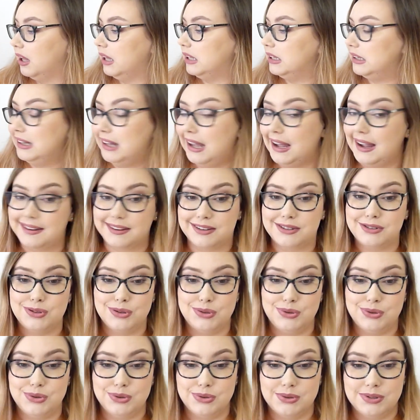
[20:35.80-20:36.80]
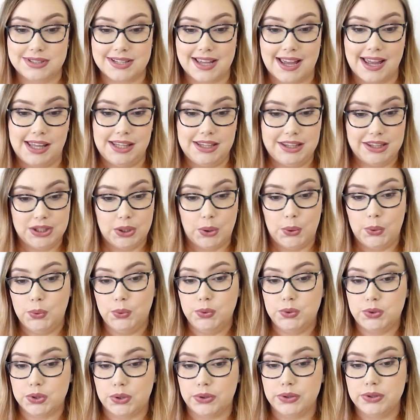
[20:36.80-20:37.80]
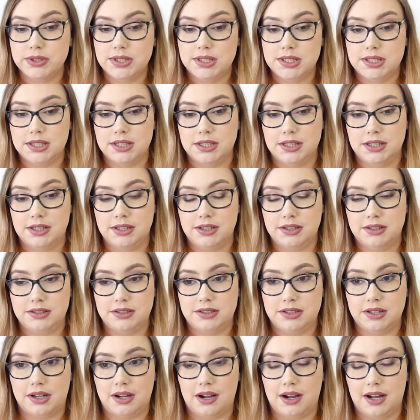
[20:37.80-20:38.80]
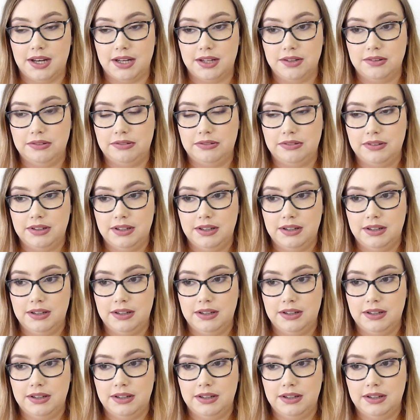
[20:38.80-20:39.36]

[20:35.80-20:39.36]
like to use a low dose to kind of